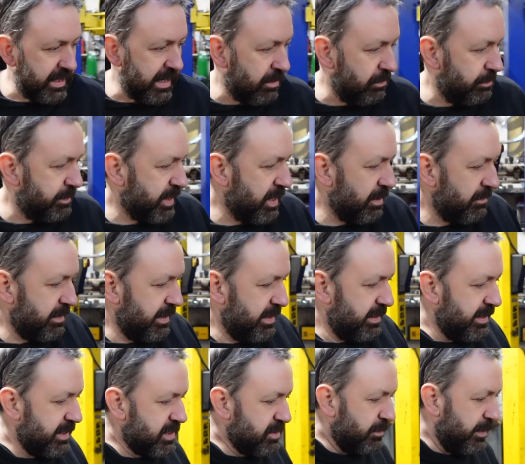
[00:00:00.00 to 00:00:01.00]
that will be going in
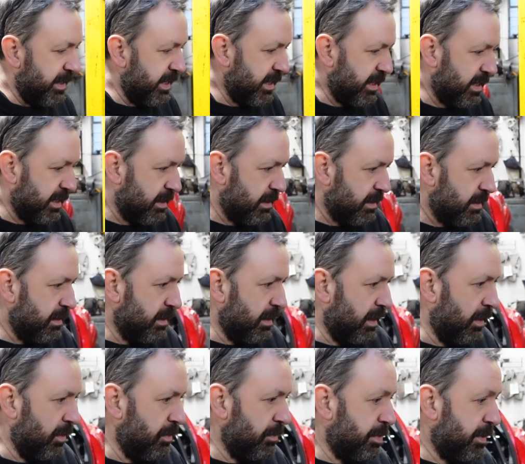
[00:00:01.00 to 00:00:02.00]
this week, I
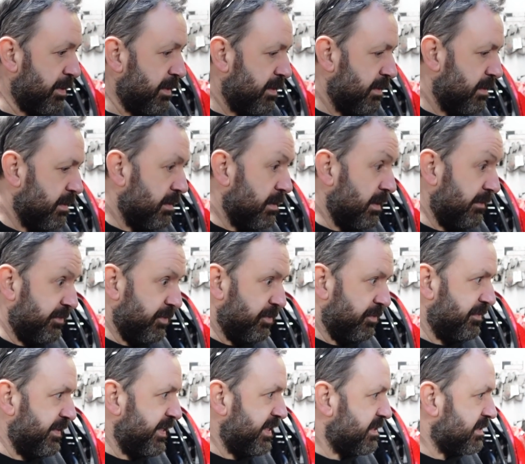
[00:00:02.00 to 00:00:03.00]
hope, if it all
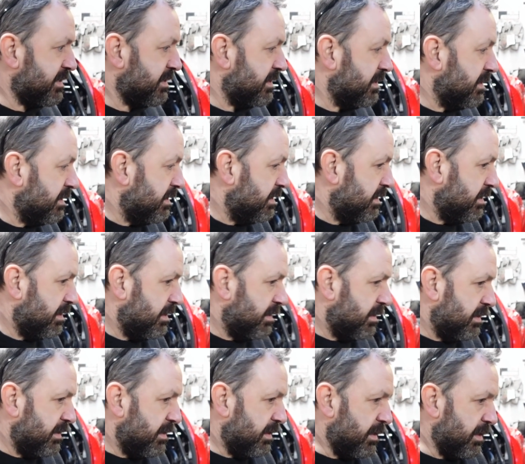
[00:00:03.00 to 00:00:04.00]
fits.
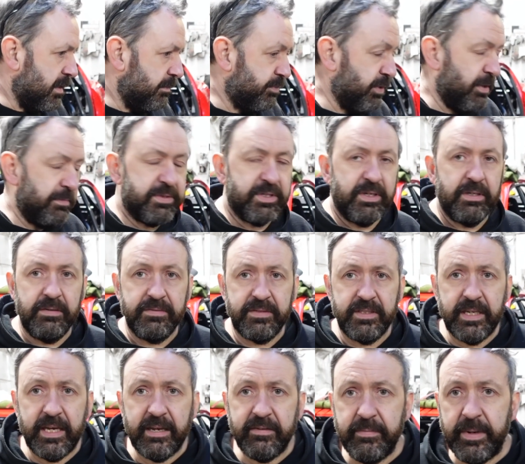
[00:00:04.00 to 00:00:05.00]
Pop's gone off to
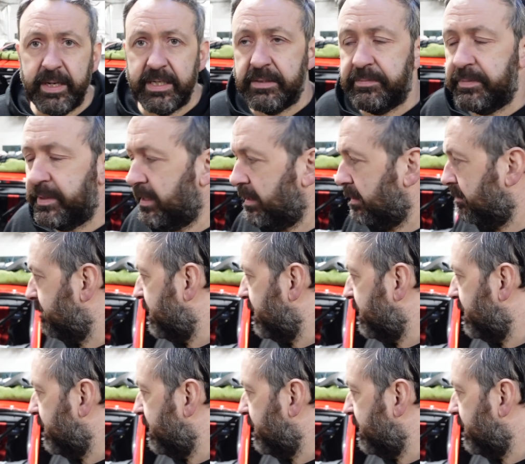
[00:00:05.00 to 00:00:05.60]
Dave's Mac to be